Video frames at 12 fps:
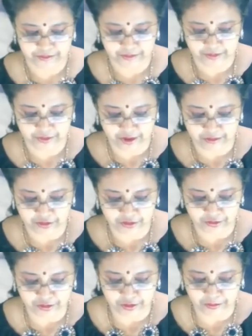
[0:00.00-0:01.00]
So I'm
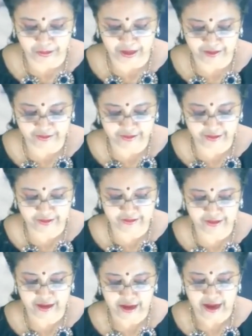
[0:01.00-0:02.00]
just going to place
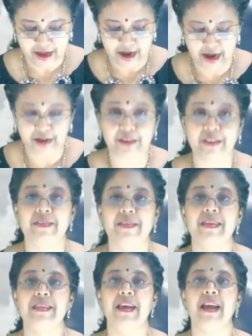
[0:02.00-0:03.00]
this, and you can
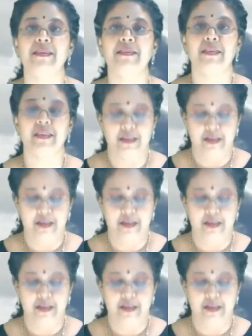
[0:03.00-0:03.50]
see that